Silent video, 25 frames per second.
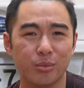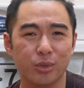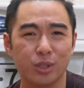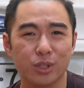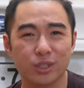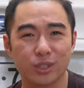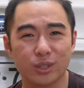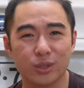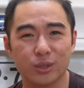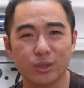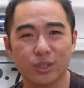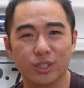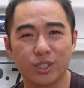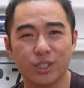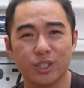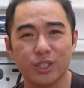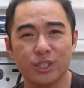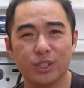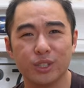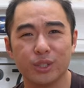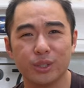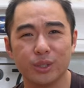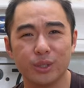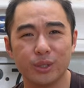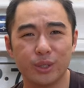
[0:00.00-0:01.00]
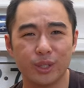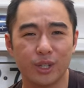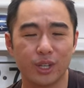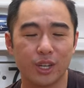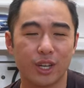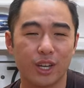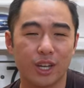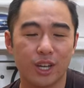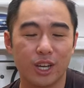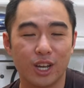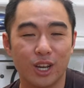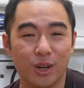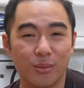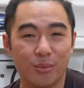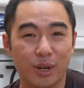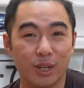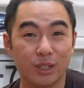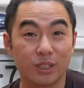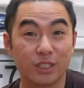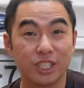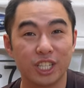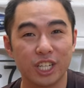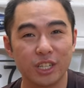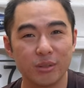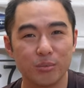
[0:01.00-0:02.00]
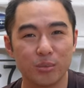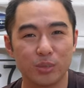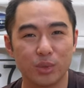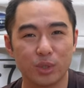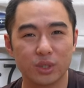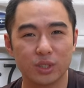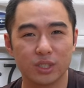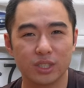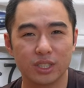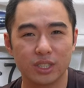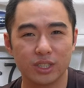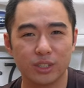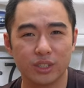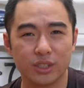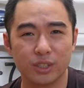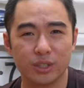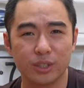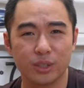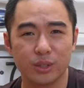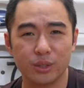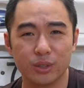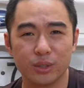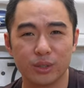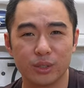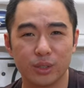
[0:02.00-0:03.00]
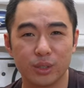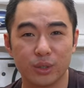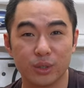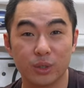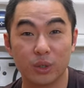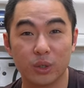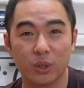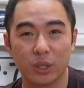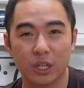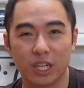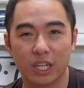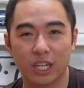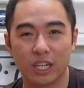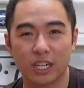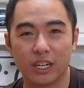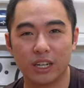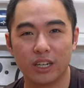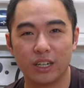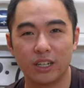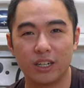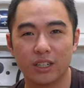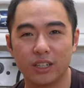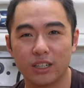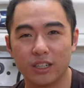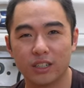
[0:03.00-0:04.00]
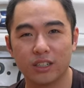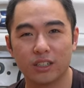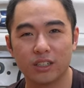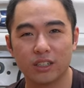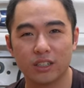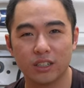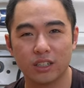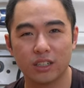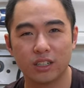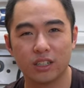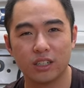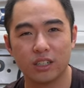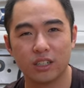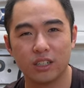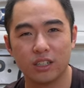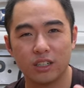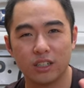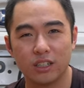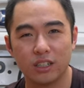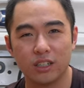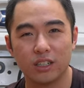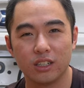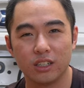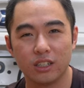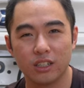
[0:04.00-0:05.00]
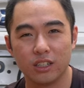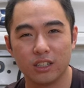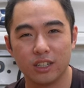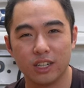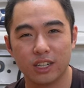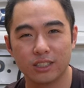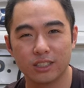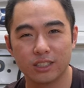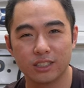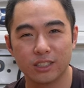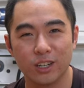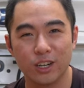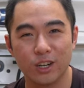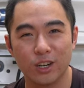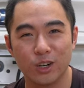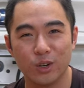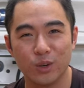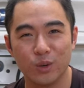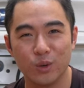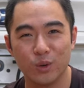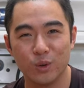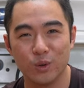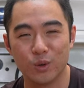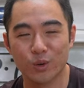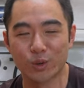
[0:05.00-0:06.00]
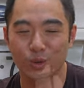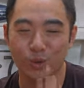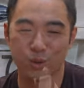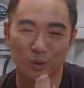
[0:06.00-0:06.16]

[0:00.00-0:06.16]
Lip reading: I want to talk to you about cheap mods that you can do to your car. Let's go.